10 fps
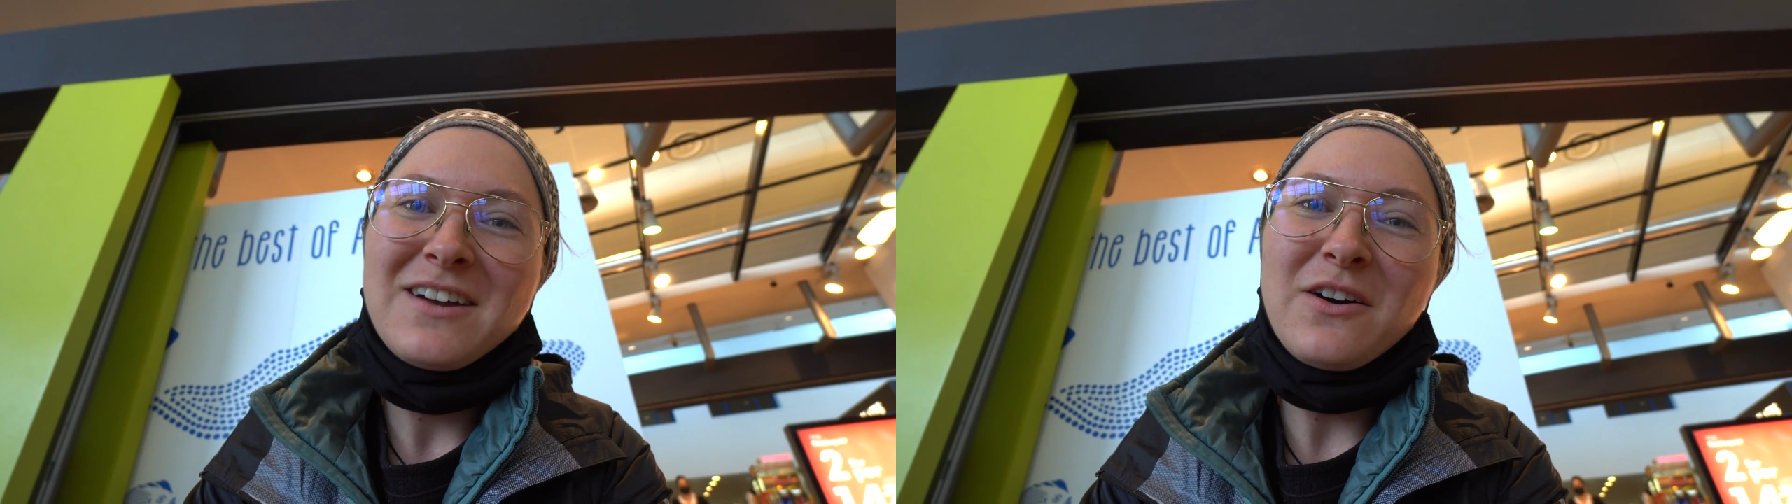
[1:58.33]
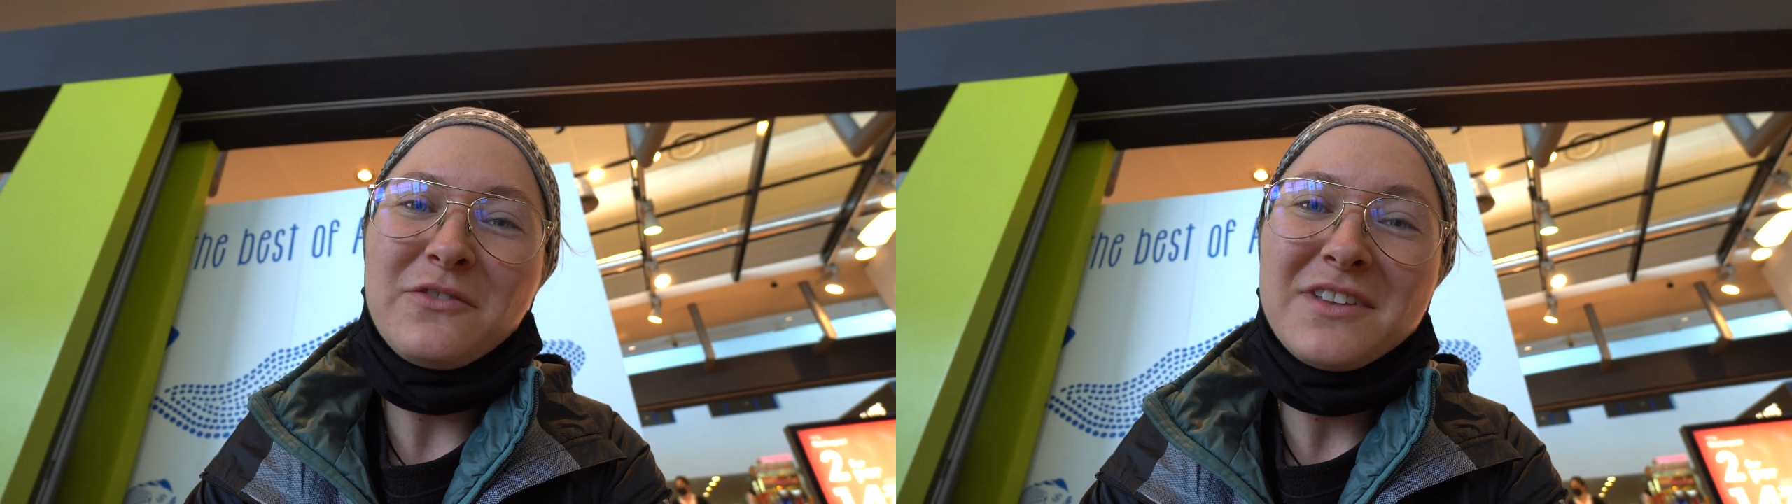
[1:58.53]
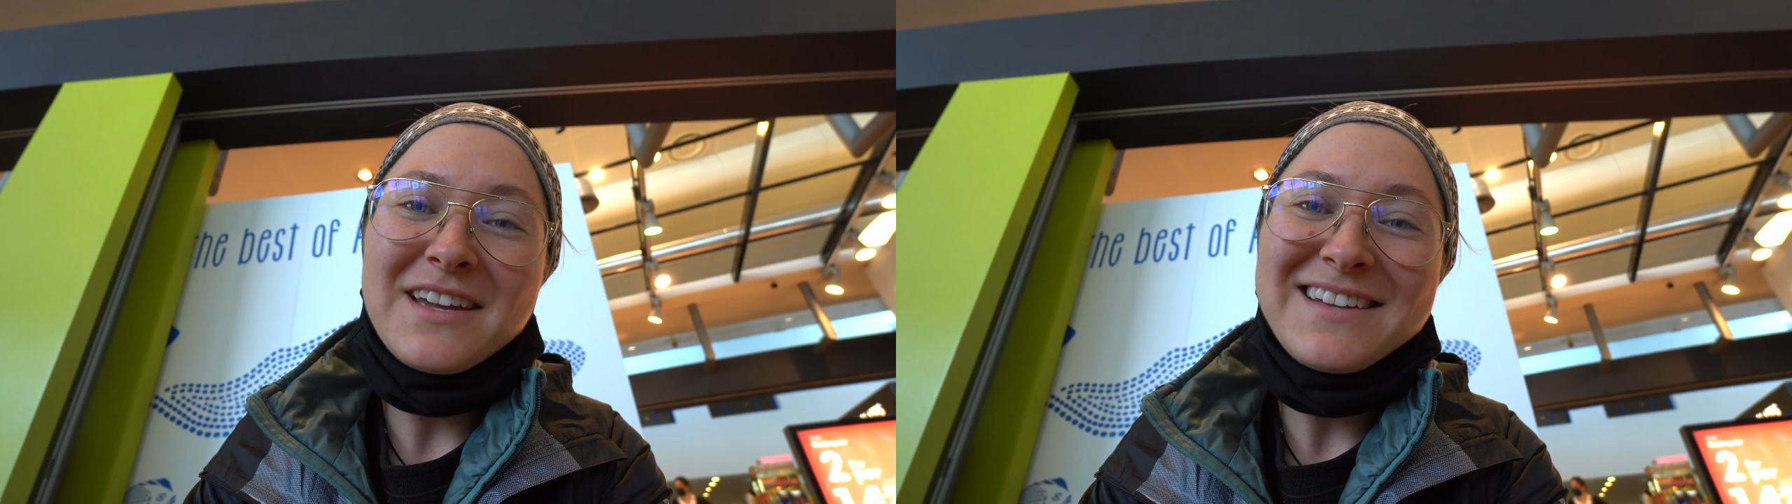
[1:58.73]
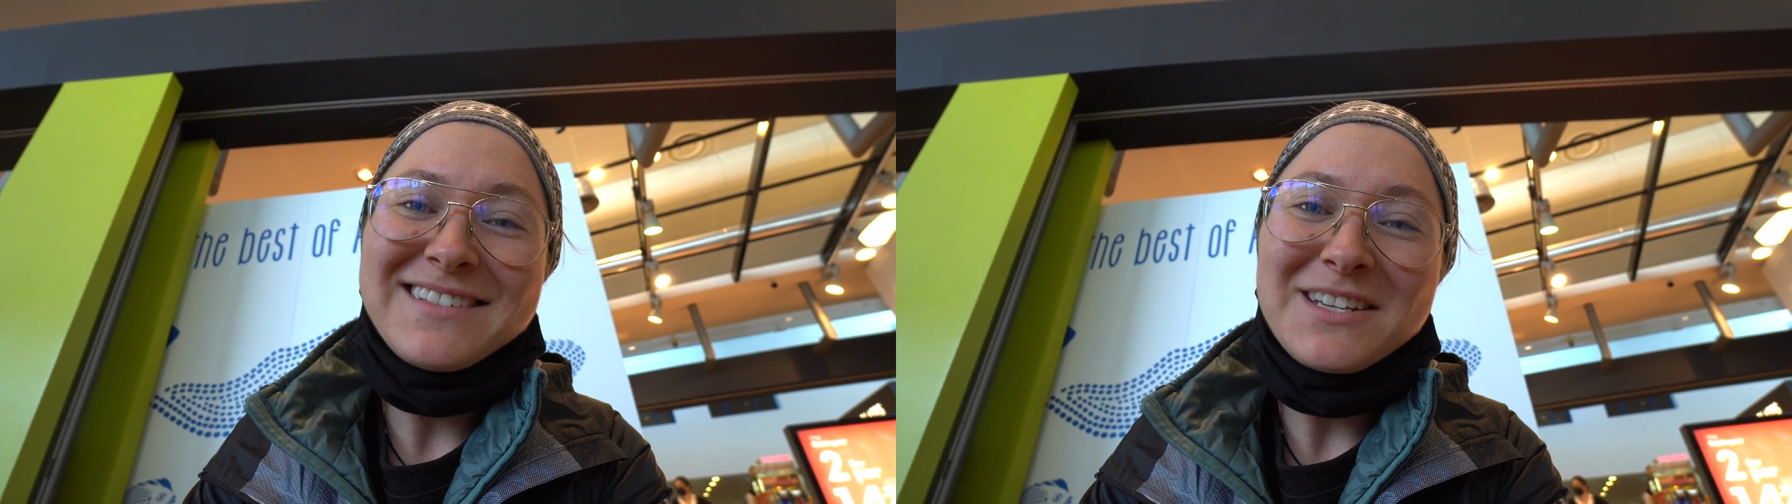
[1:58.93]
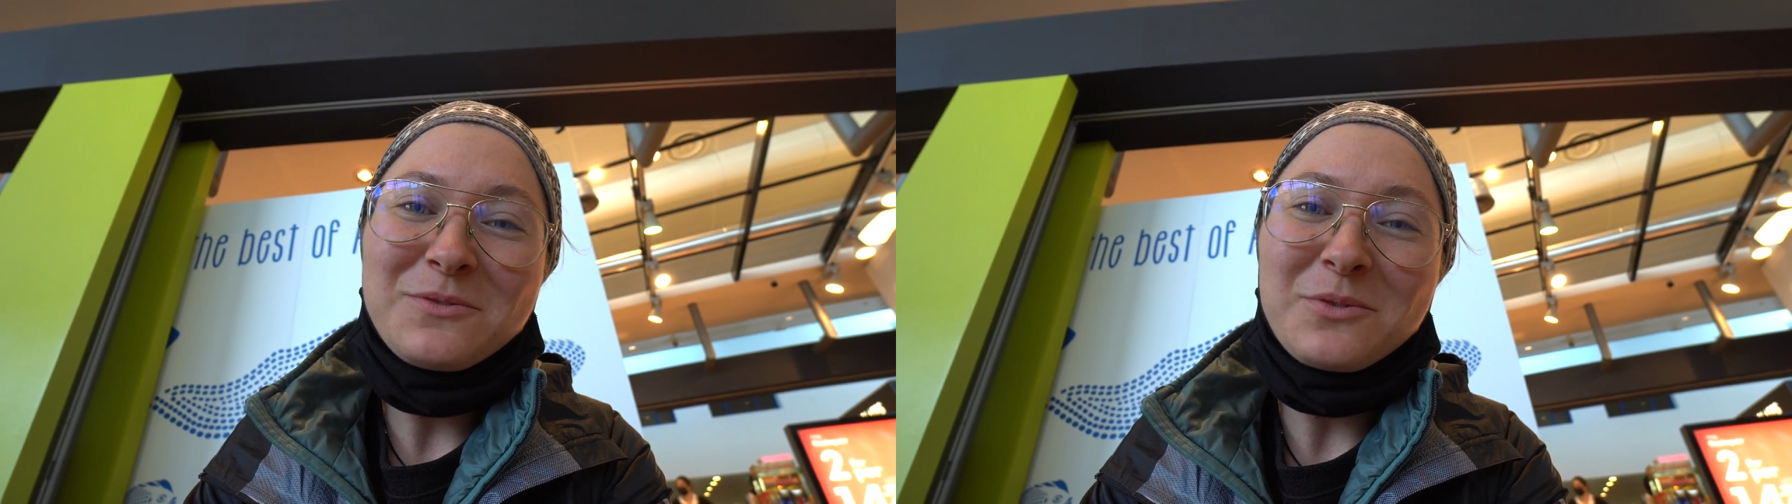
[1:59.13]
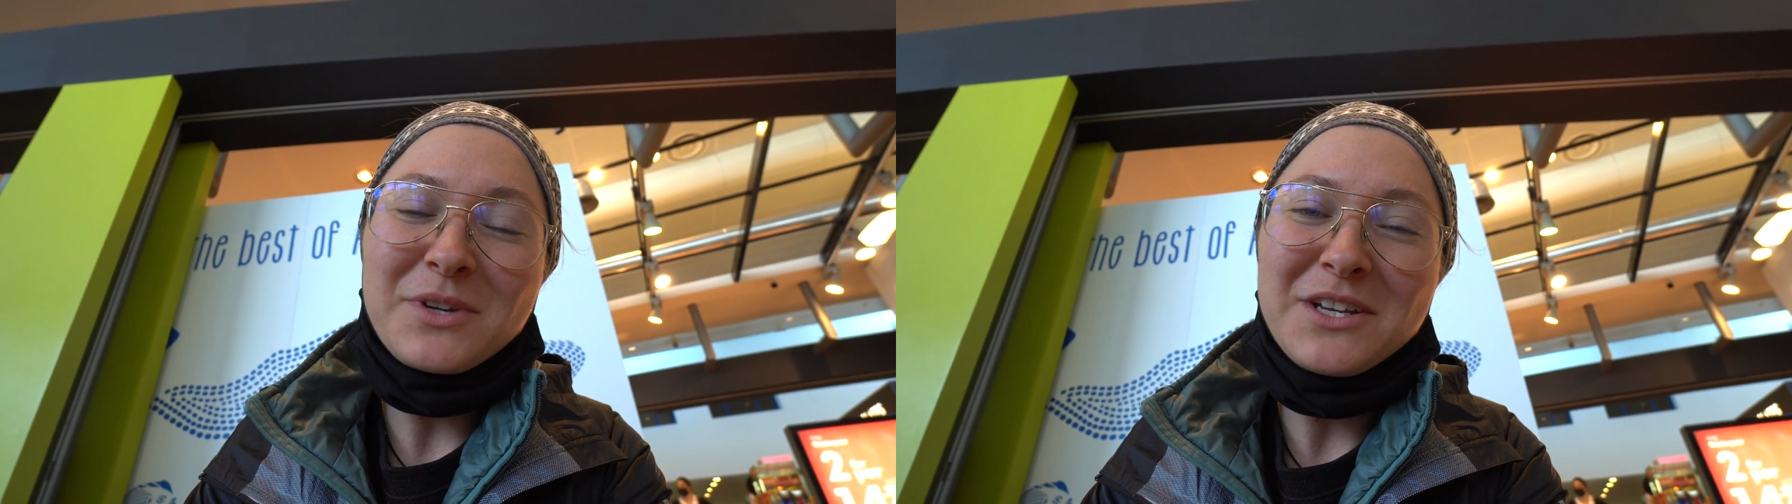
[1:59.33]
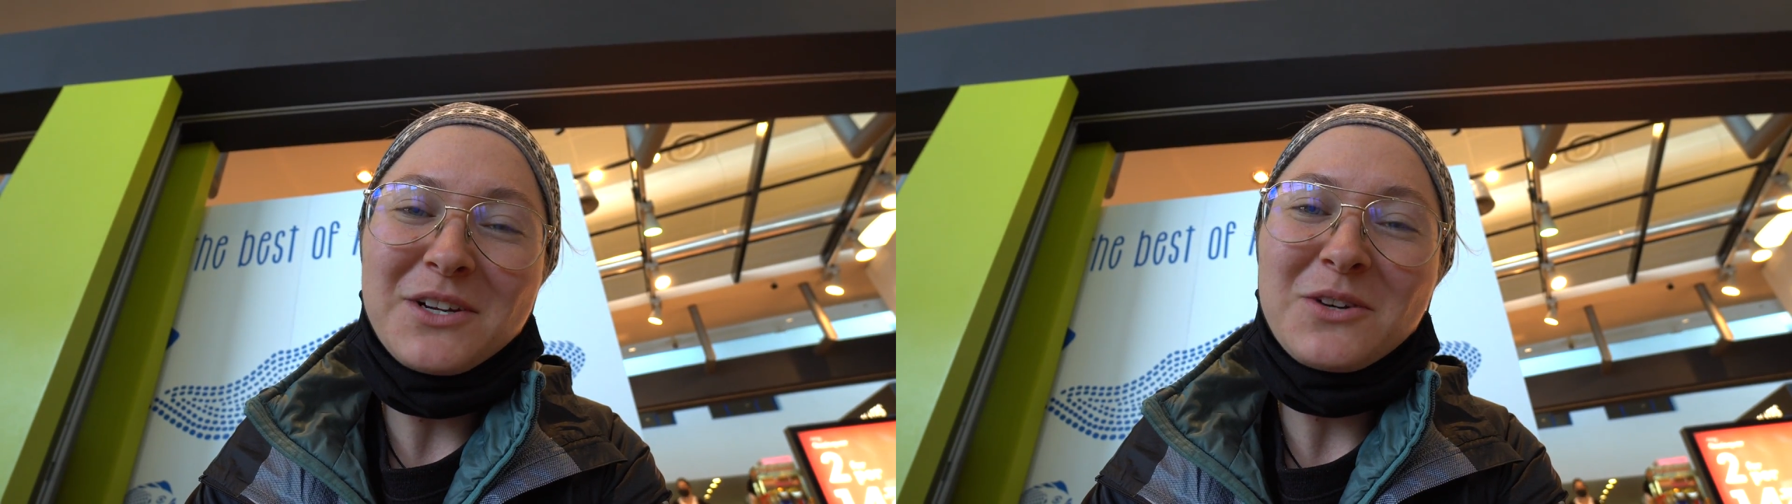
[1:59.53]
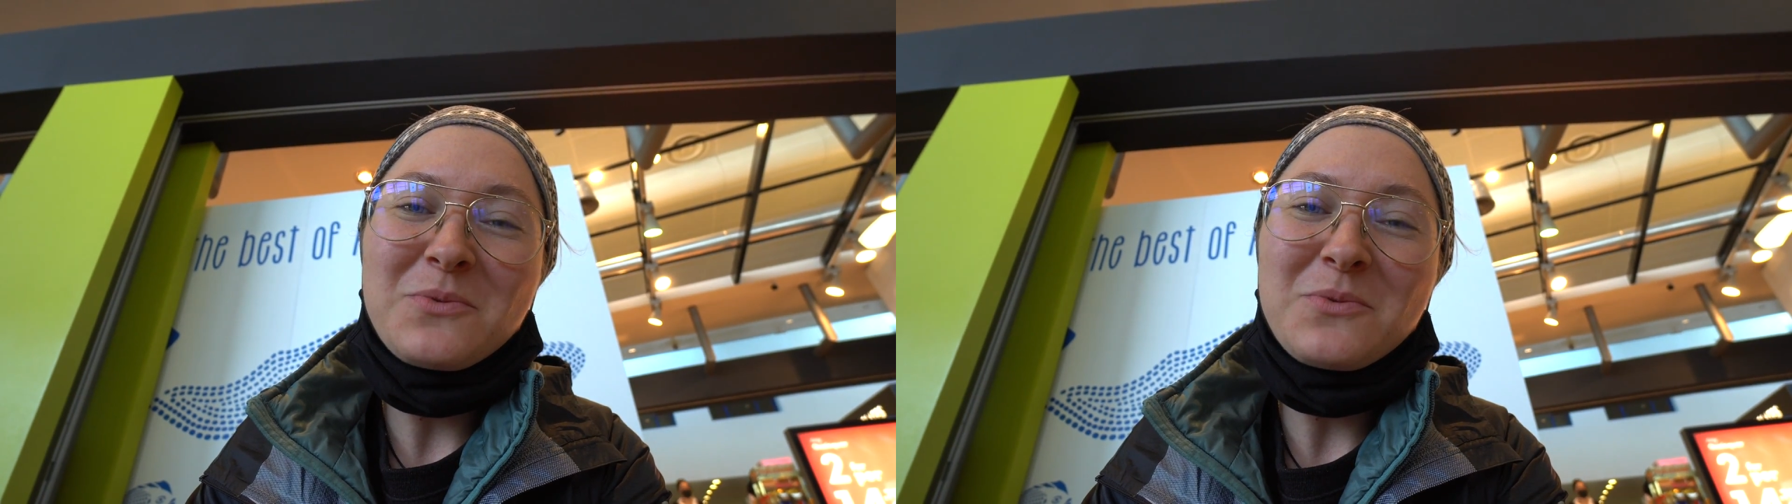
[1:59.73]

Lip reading: Of the 8 days we were here,